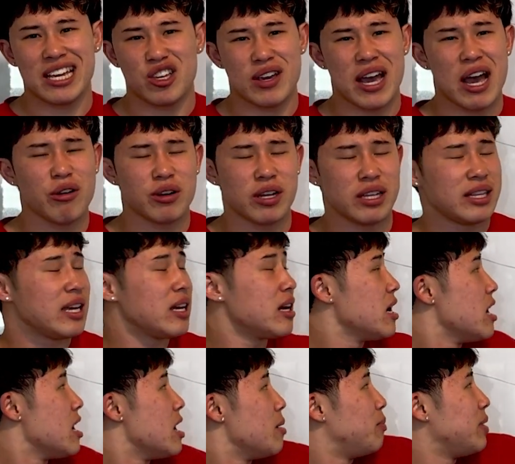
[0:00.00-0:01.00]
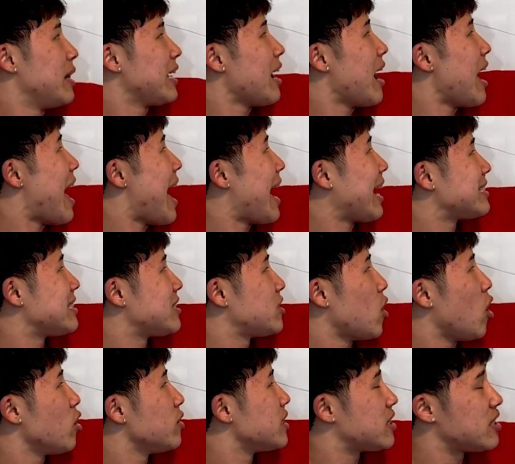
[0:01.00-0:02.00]
you out or anything. But they got access to
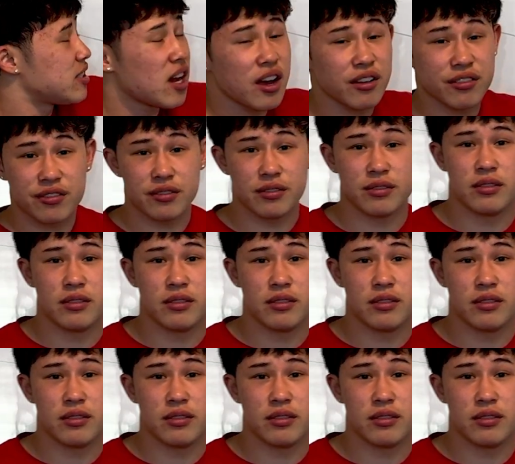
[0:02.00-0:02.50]
all this stuff.